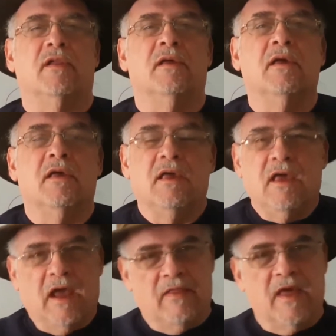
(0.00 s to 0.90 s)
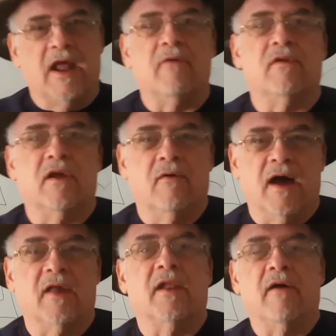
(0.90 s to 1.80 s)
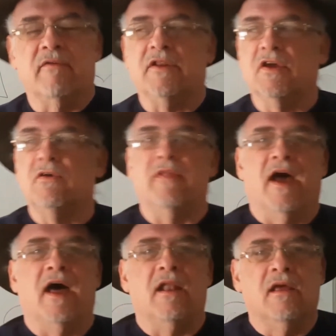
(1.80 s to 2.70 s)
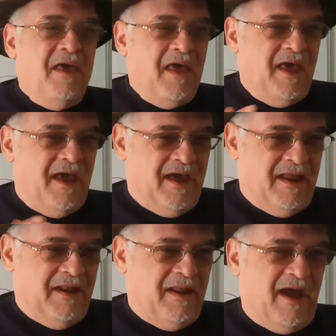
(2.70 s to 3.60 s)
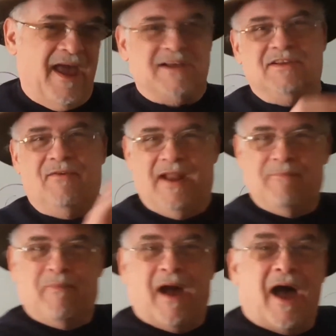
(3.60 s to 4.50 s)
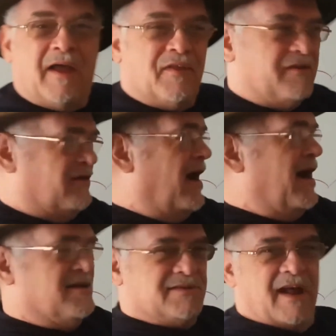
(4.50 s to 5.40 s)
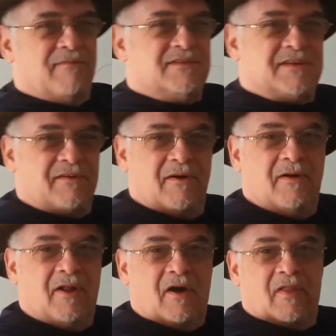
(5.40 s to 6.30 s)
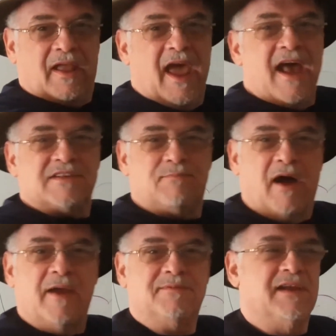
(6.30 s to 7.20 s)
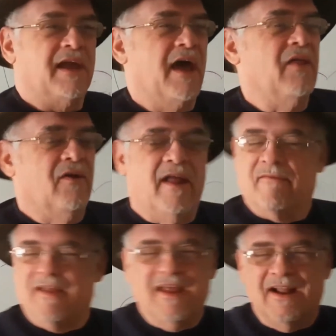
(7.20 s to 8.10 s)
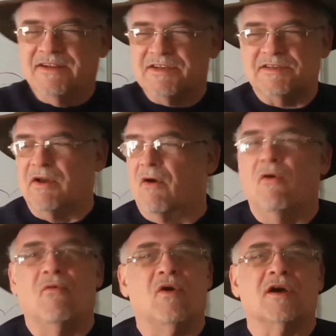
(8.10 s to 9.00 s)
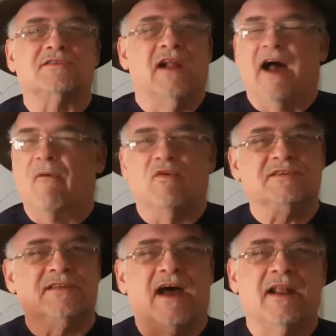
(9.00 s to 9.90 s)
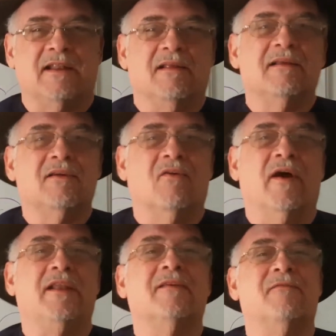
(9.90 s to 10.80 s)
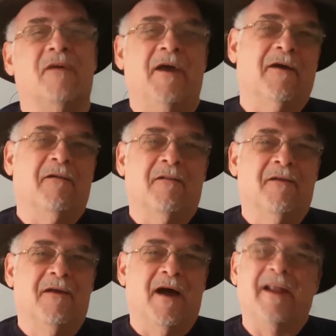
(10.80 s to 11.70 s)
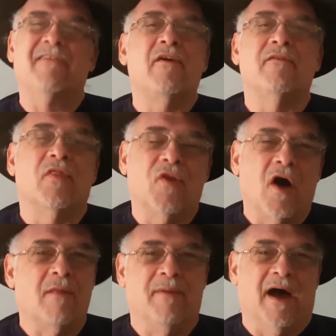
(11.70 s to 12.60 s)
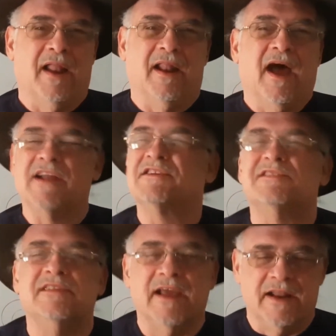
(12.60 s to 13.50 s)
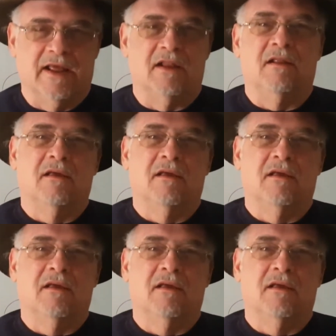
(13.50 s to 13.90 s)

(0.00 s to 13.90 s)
it. And then I would go out and I would do that. And I actually went behind the dryers and I was screwing all the gas pipes together. And it just the whole works. I was not going to fail. I never even thought about it. I just did it.